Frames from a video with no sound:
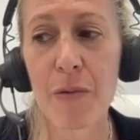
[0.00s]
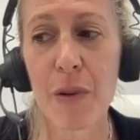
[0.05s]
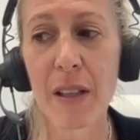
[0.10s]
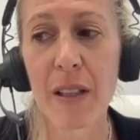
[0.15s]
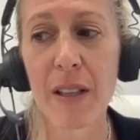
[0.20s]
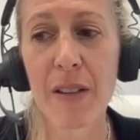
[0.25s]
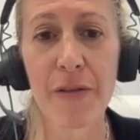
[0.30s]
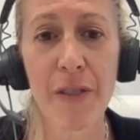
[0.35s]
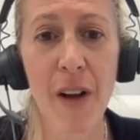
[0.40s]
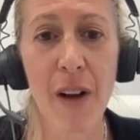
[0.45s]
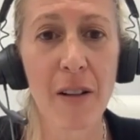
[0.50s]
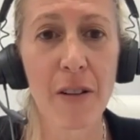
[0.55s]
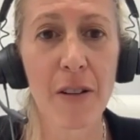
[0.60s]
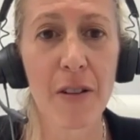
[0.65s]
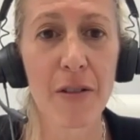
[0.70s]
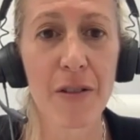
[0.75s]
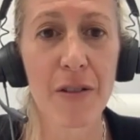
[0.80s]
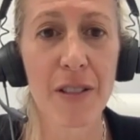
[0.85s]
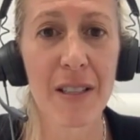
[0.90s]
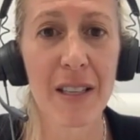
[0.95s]
really
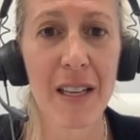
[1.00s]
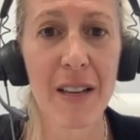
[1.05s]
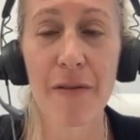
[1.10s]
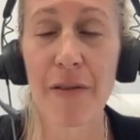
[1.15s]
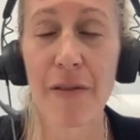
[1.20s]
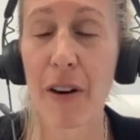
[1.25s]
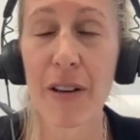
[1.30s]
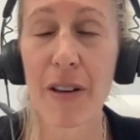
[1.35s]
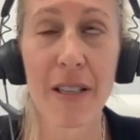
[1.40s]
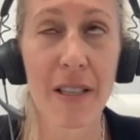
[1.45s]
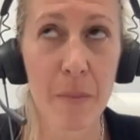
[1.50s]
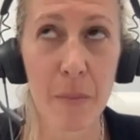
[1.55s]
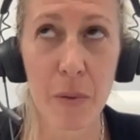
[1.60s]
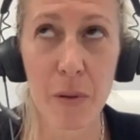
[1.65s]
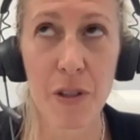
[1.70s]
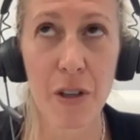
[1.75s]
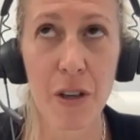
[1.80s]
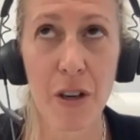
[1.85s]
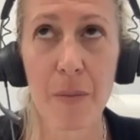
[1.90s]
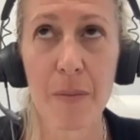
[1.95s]
follows, in very simple
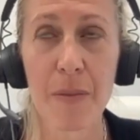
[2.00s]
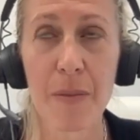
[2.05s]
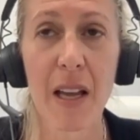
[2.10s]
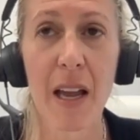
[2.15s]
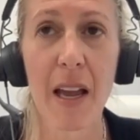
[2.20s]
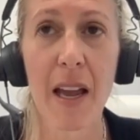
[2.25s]
terms,